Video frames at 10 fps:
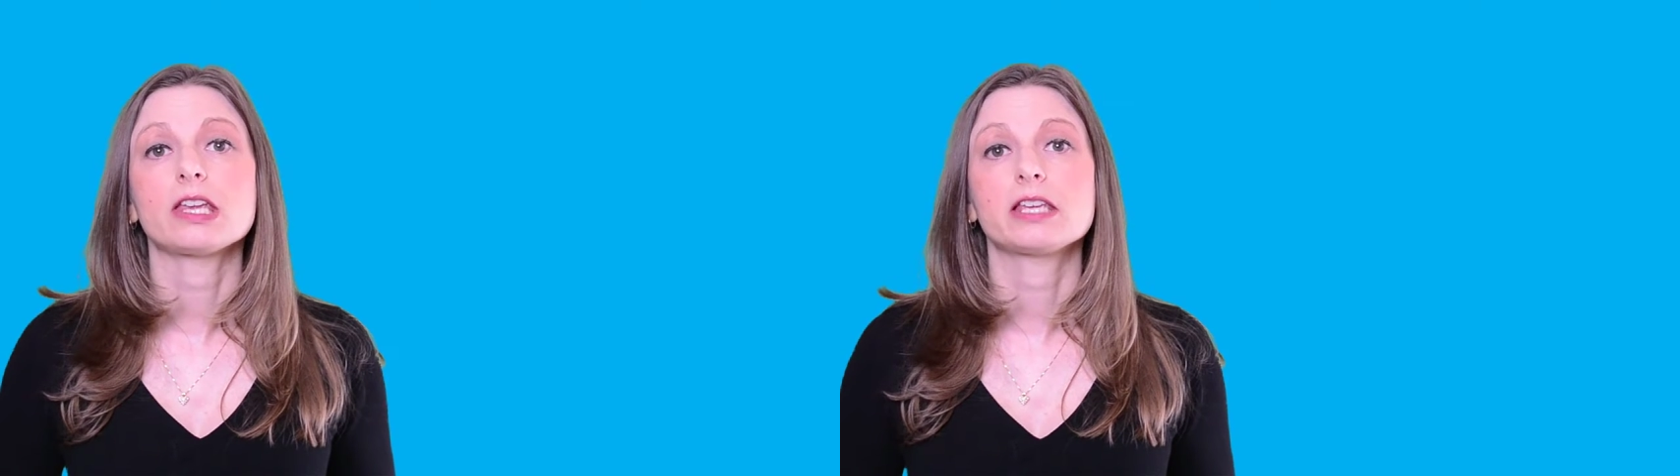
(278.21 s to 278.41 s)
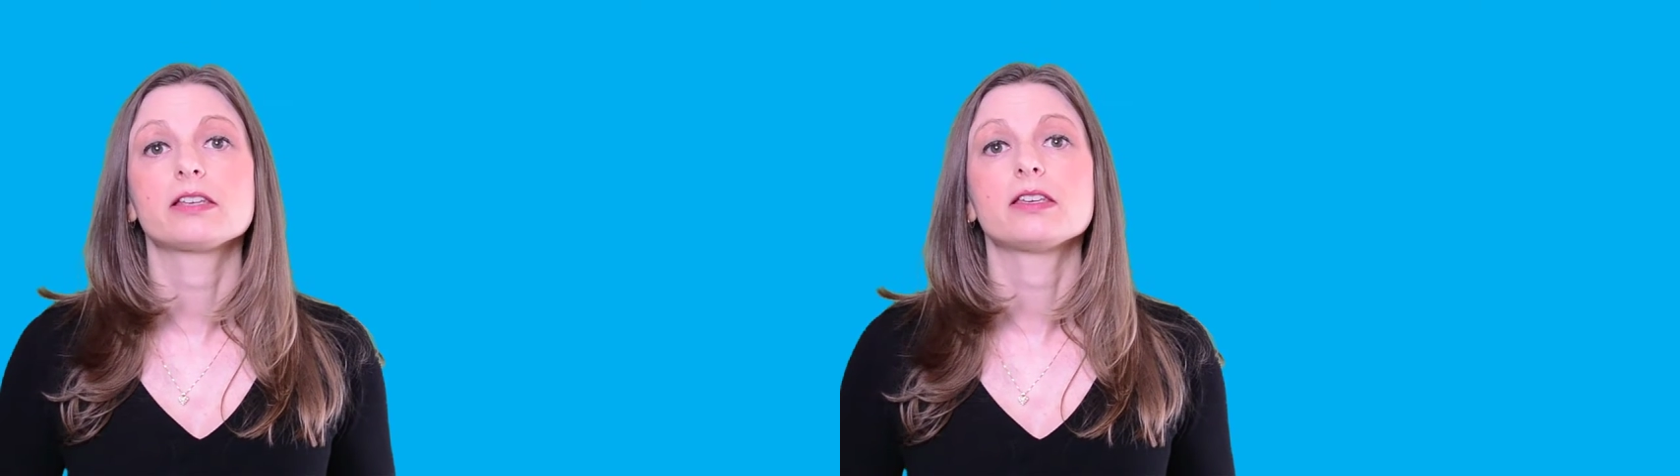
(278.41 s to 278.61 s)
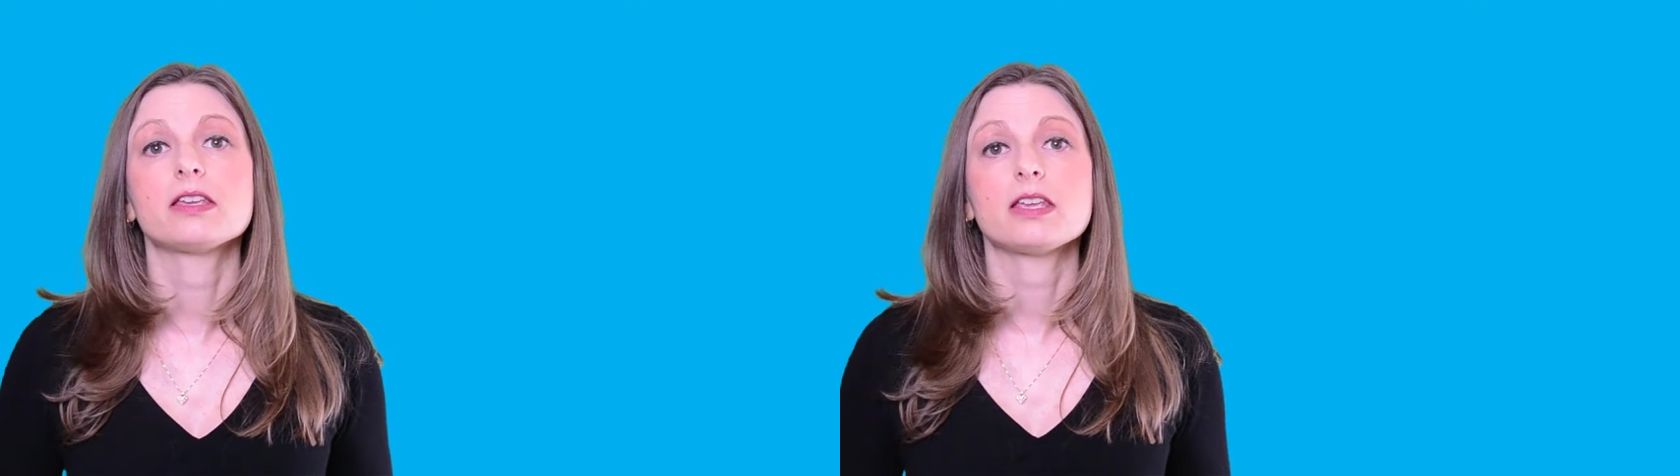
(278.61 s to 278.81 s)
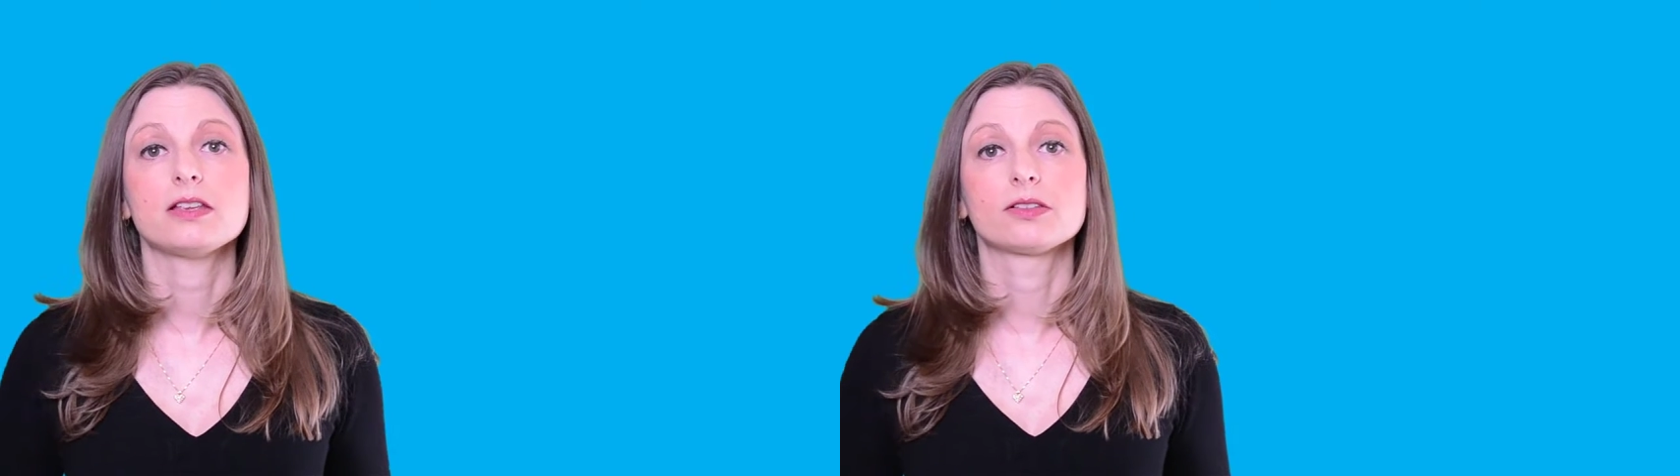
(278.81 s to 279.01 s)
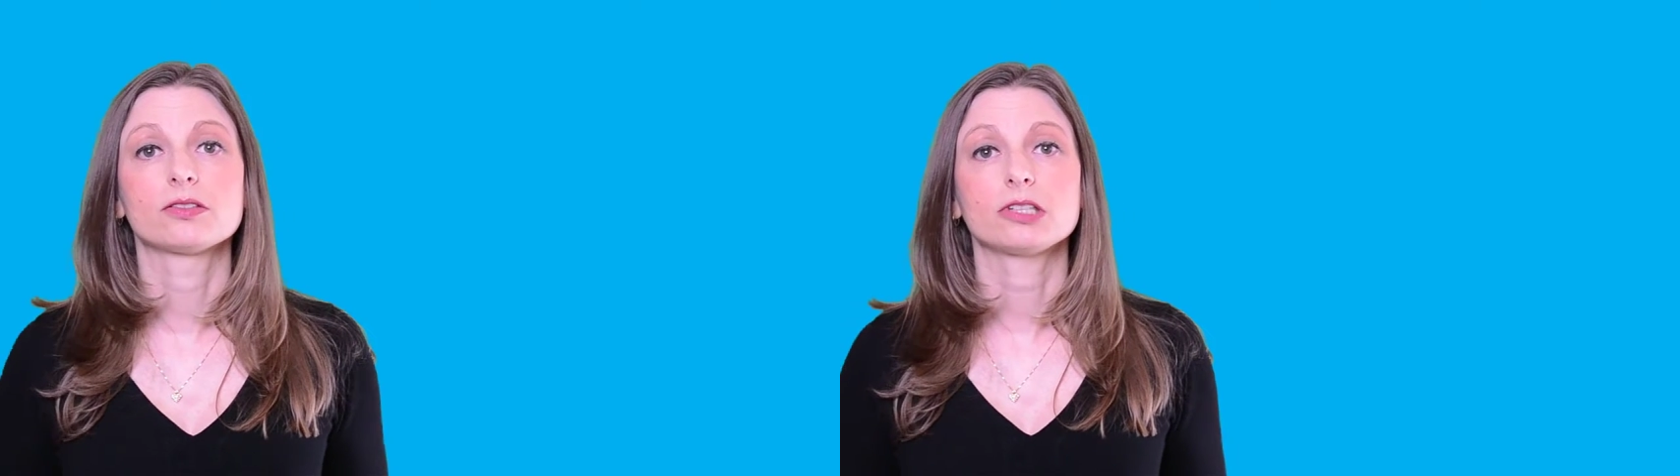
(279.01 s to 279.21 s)
Inky
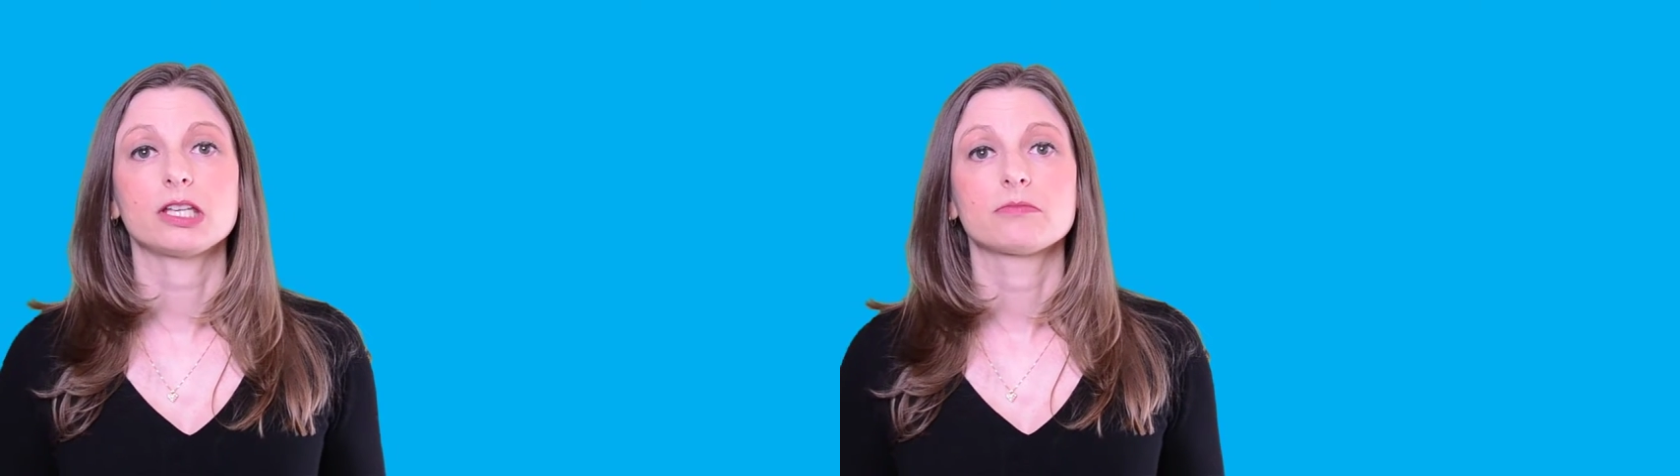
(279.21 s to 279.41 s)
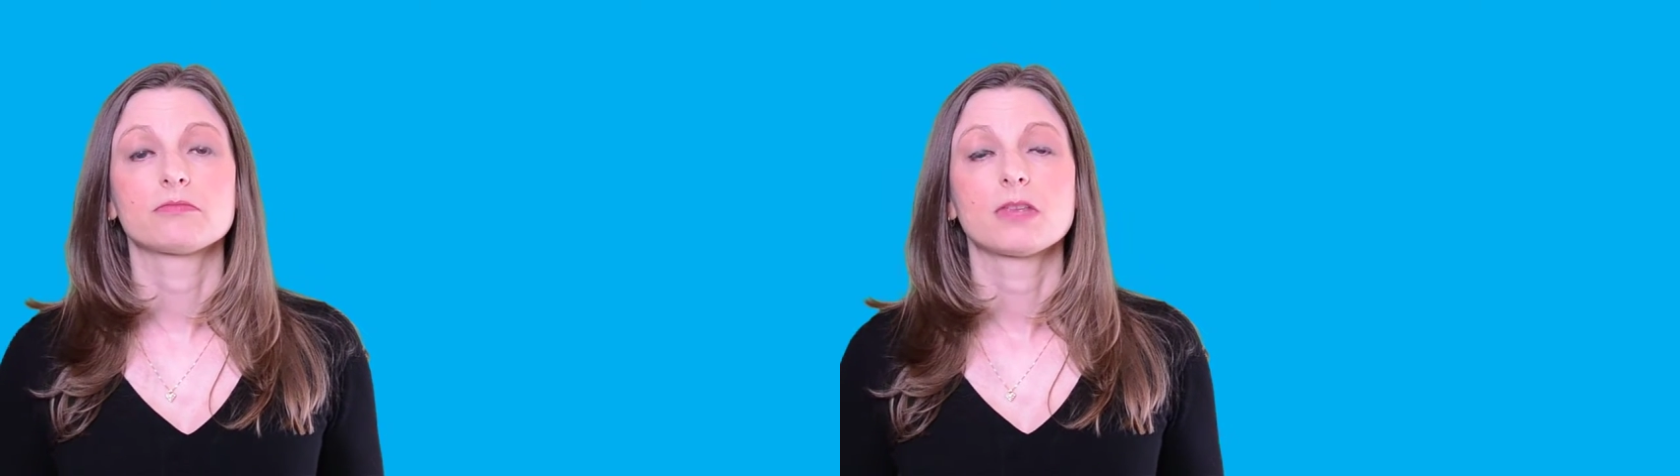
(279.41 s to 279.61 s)
easily.